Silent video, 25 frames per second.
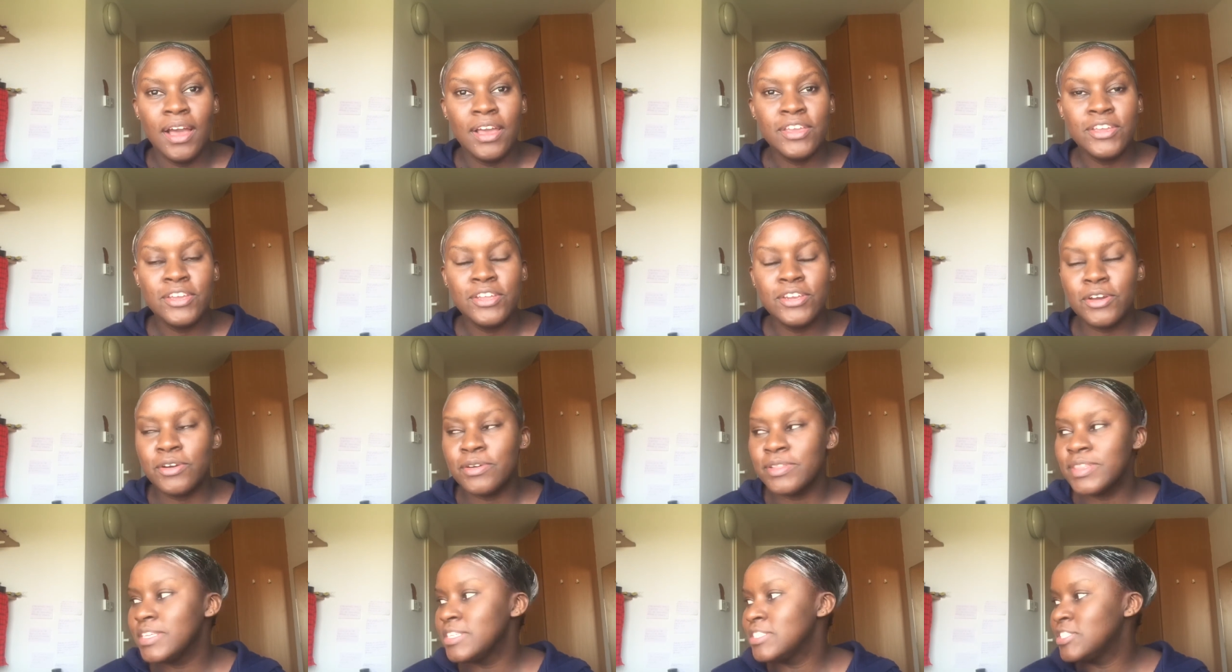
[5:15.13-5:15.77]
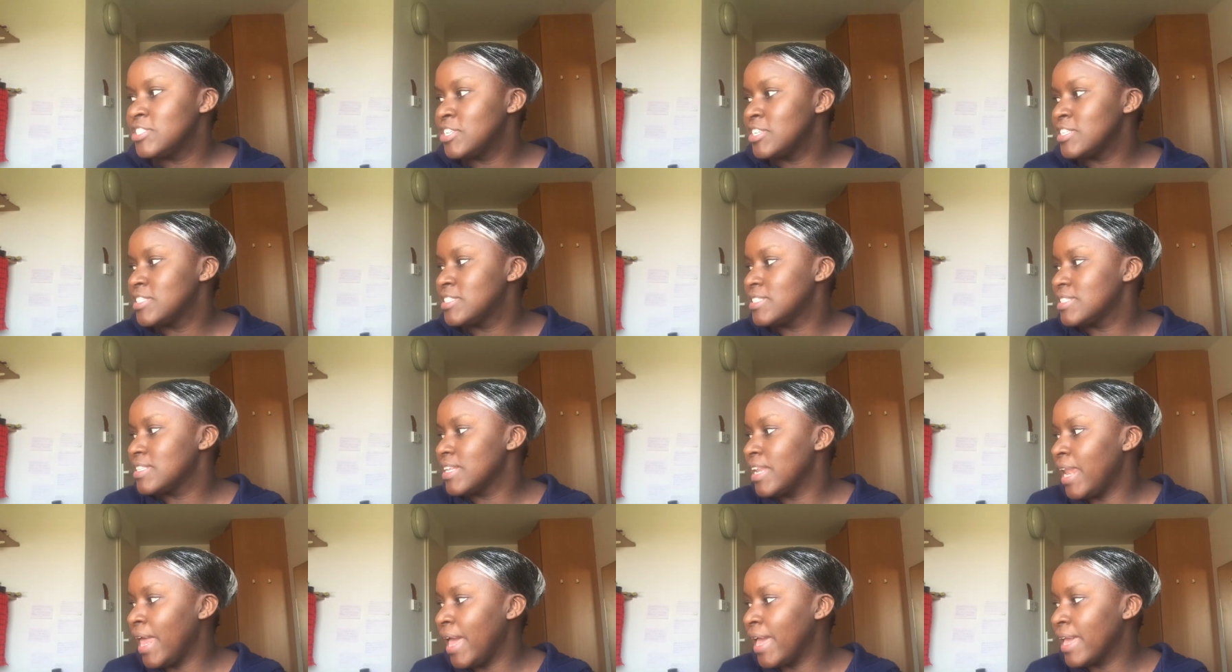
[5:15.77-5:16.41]
You know, there's
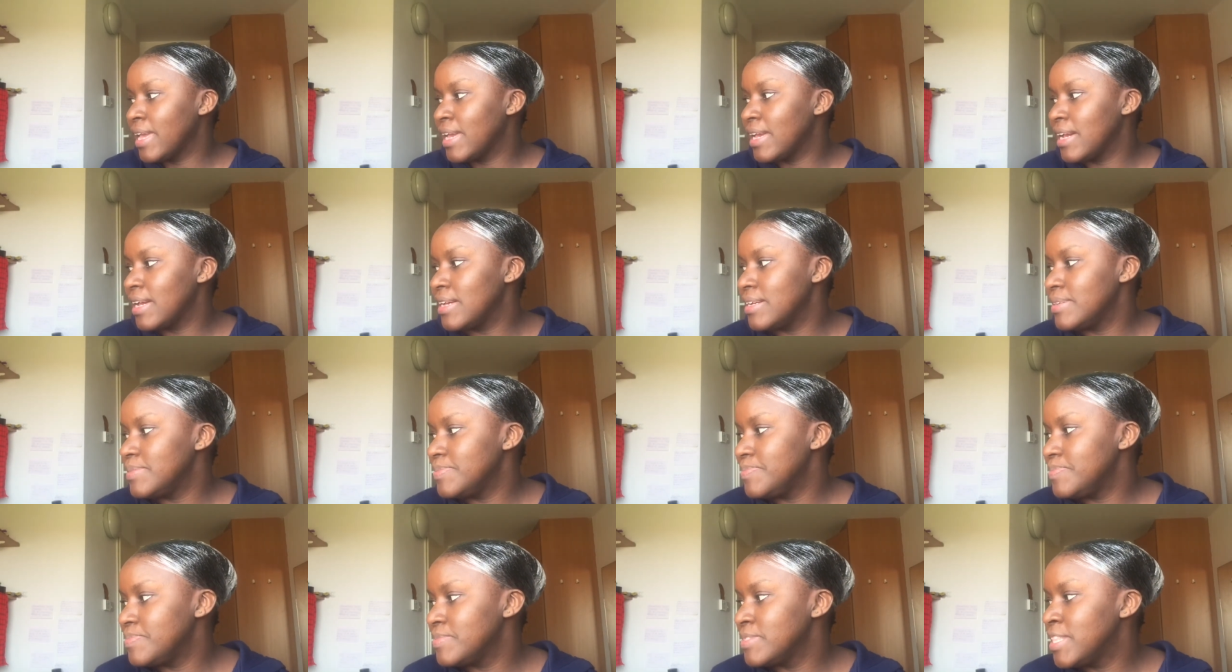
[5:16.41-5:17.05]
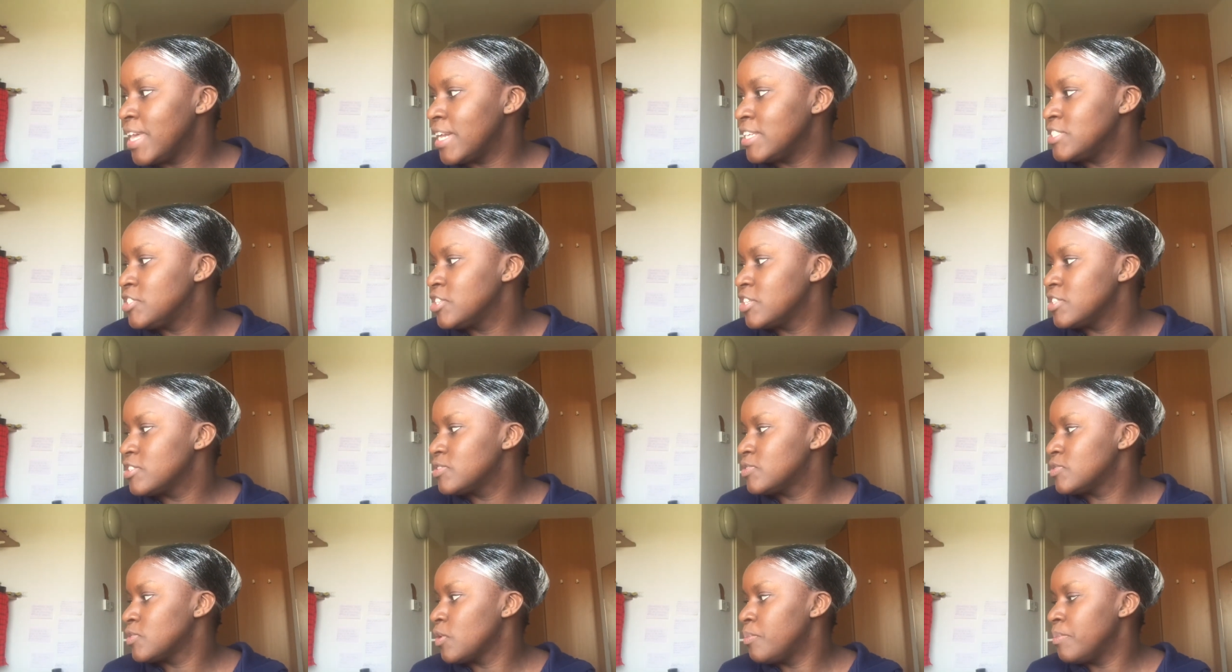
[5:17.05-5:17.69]
just like, there are
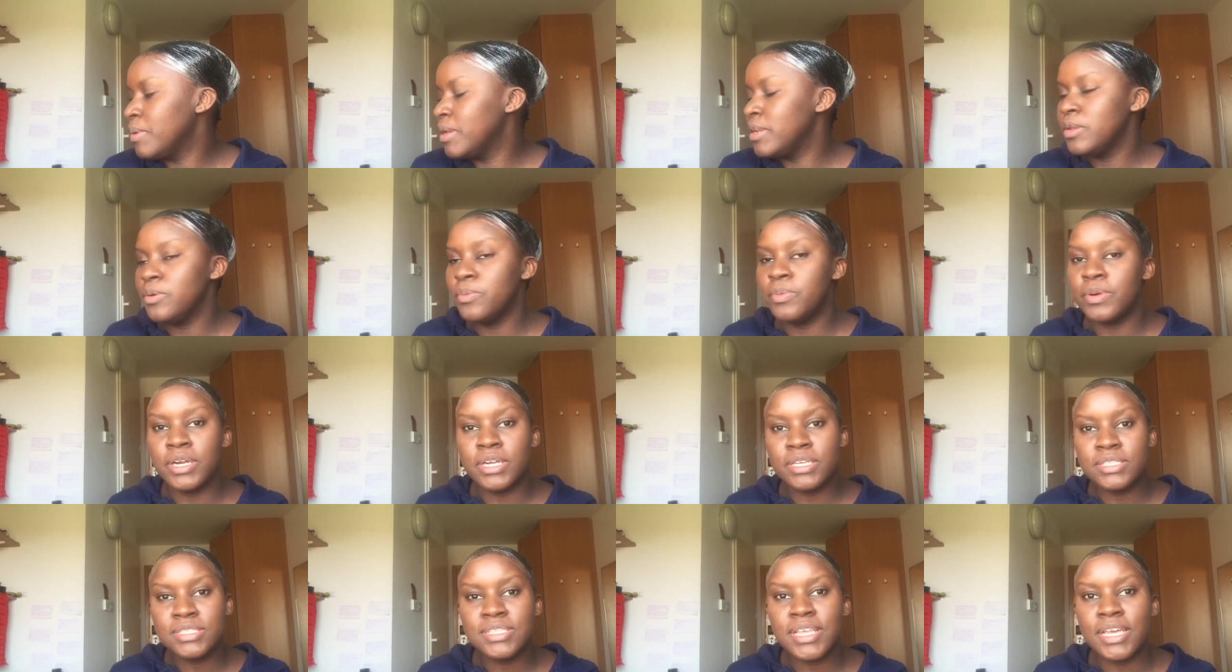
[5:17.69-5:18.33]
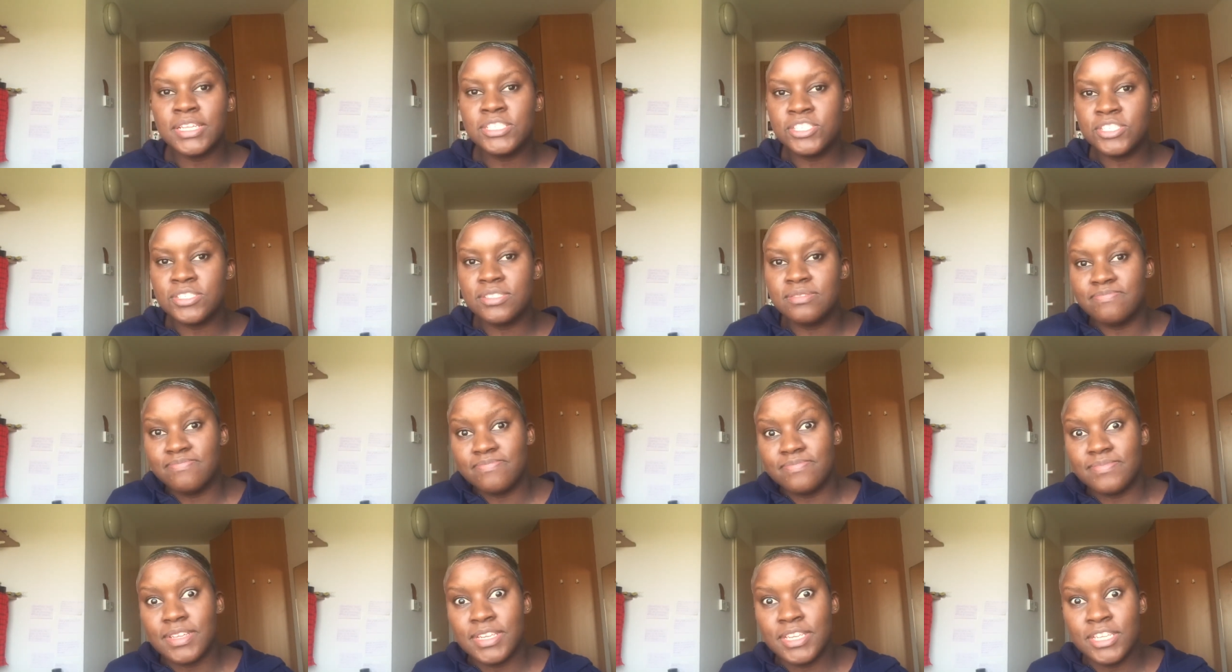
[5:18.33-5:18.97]
just so many words that just
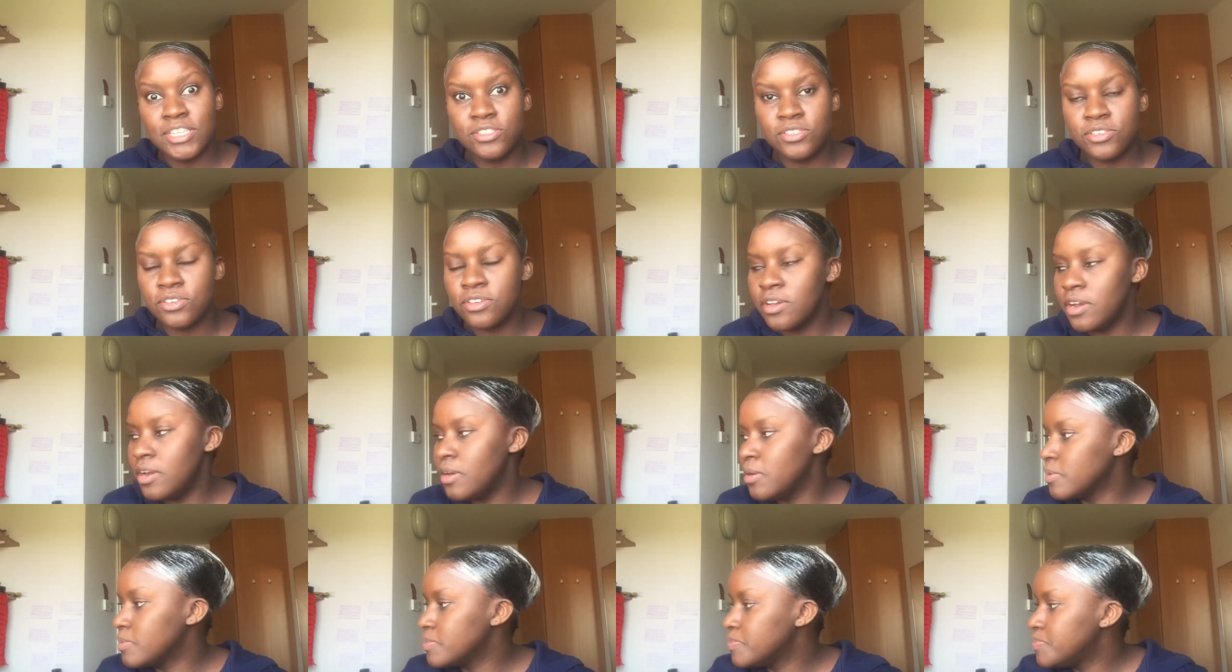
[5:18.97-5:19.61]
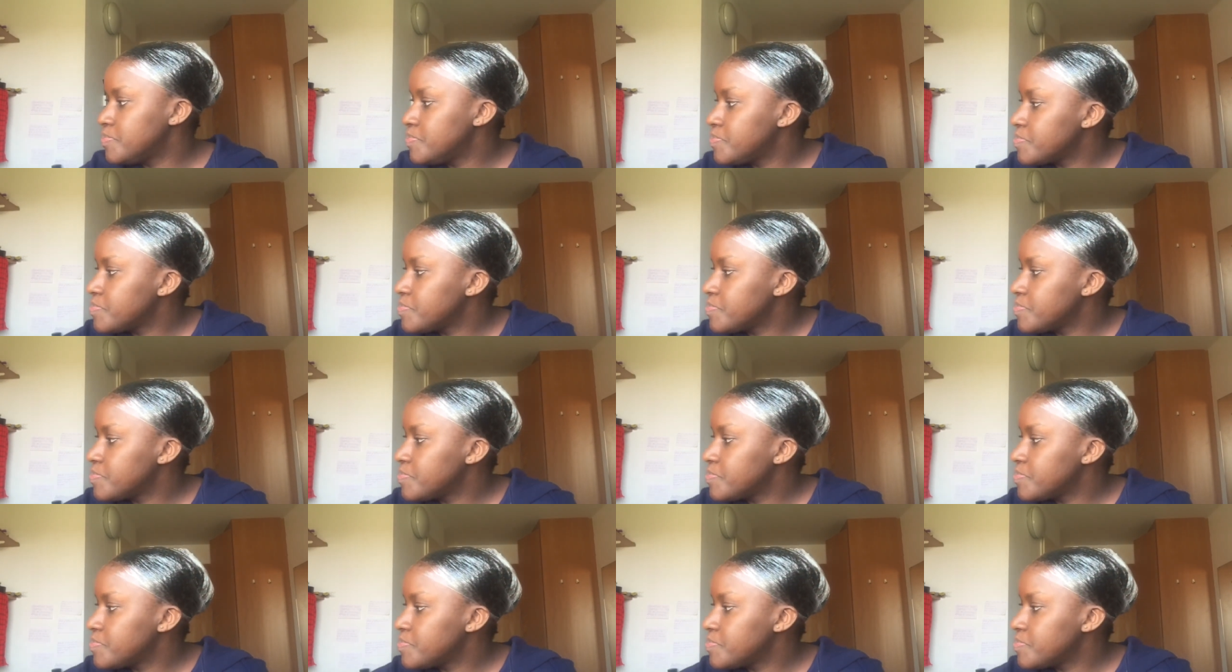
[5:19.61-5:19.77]
need to go.